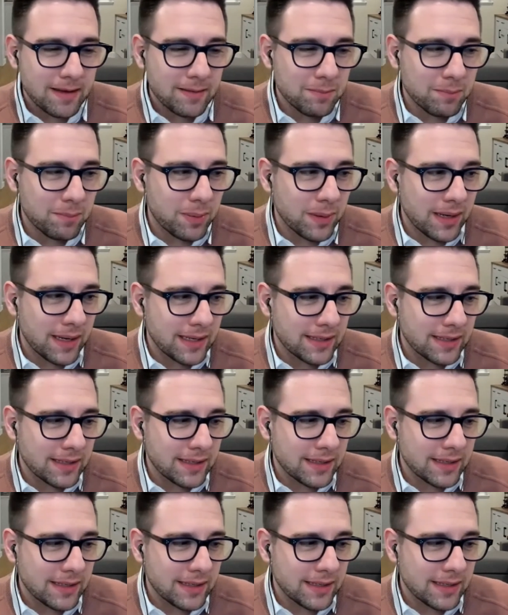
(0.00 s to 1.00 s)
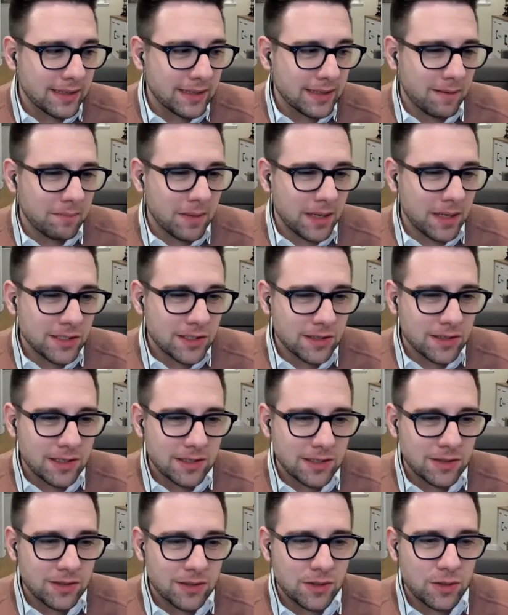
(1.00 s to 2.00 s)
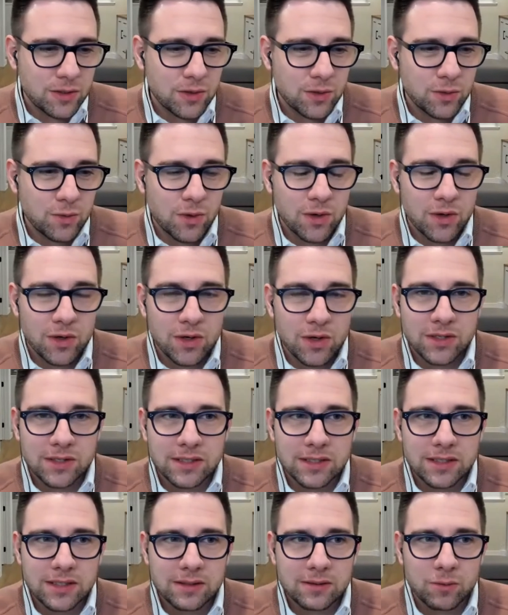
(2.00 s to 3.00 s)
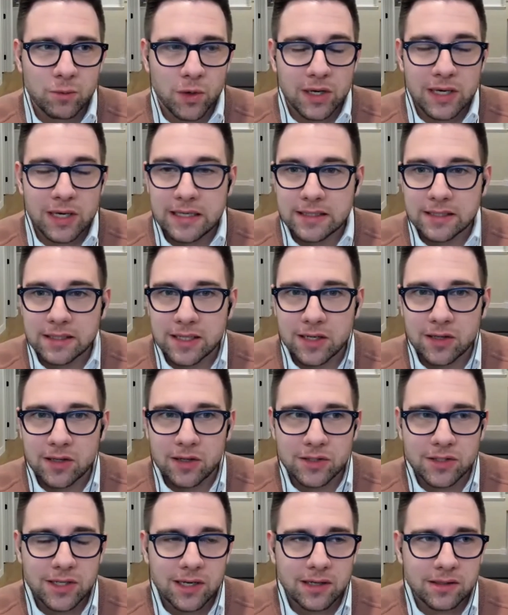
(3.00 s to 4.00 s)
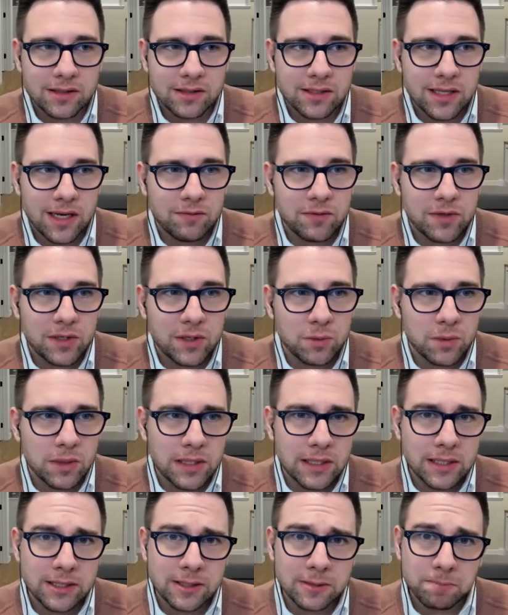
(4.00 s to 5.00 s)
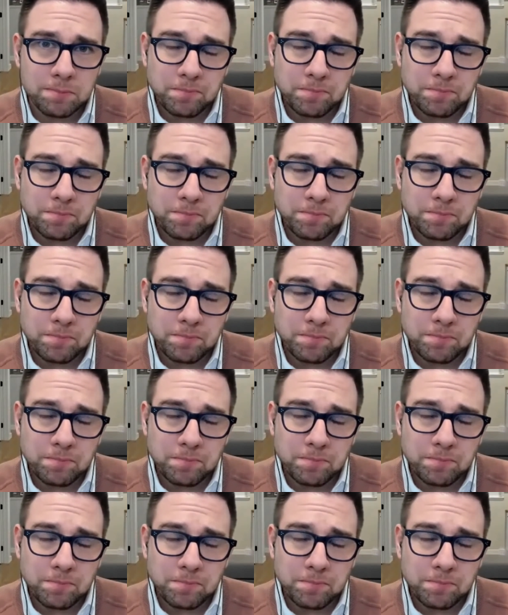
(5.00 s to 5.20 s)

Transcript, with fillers: But uh, my journey towards working in psychological health and safety was